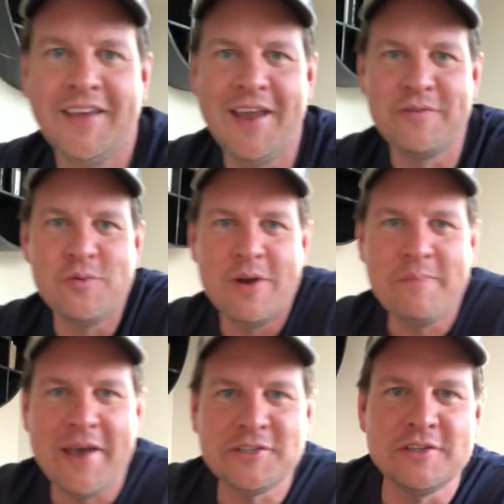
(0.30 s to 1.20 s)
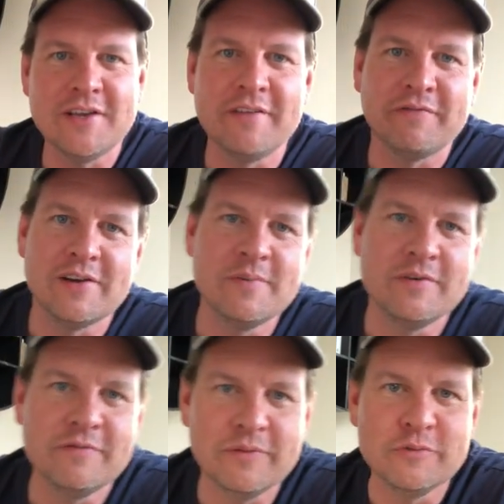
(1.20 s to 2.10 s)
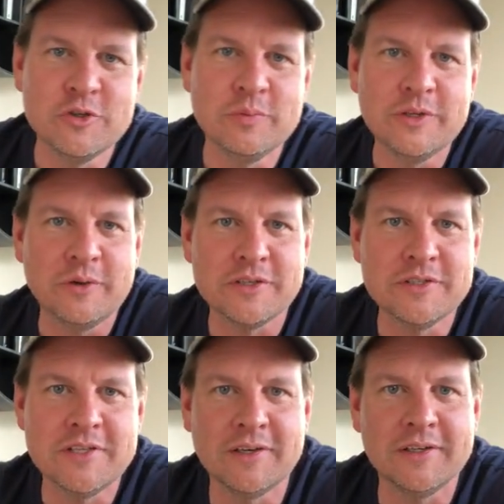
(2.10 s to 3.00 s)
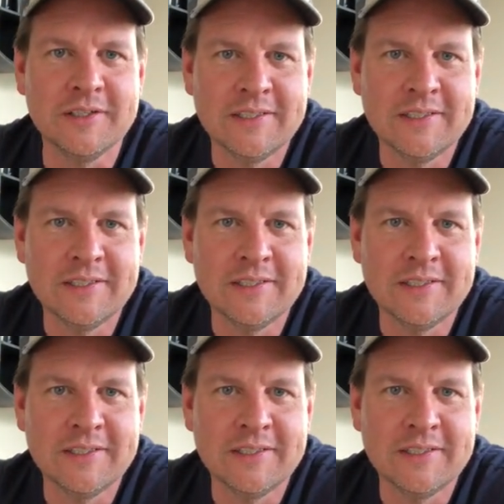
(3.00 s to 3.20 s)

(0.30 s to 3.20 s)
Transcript: Hey everyone, Pastor Dave Freeman from Jubilee Christian Center.